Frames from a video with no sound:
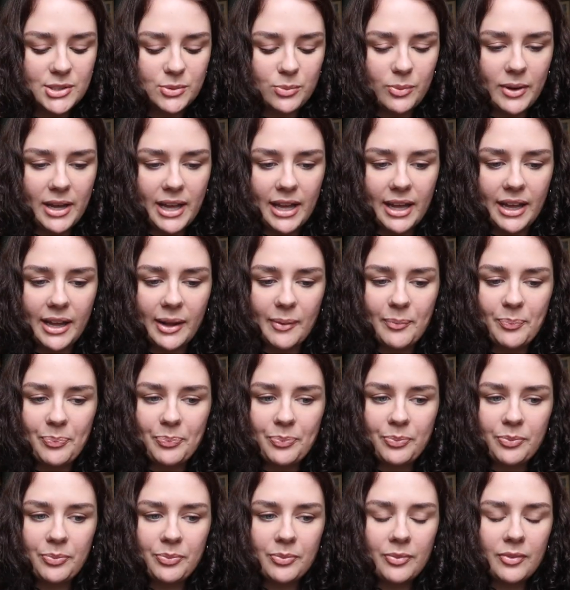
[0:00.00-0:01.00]
away
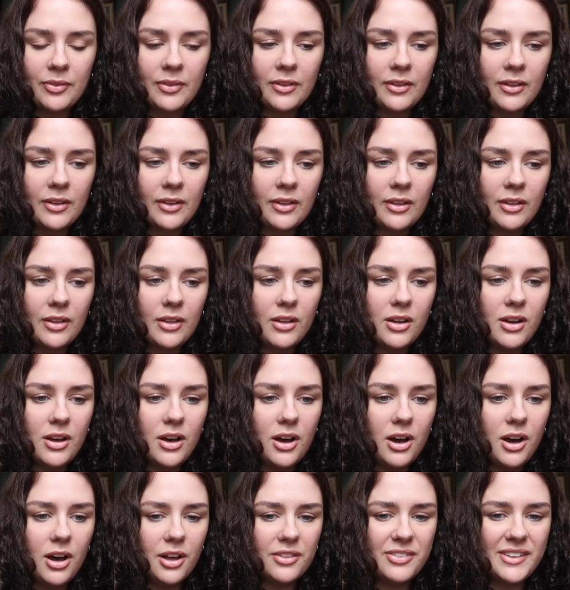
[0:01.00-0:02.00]

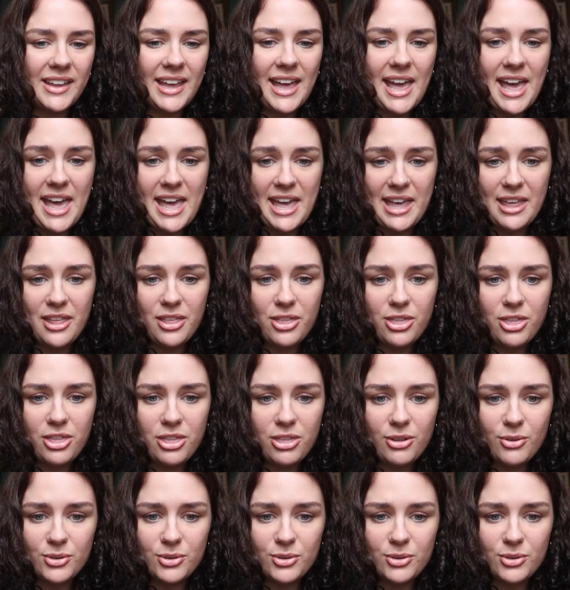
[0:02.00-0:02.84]
on the 8th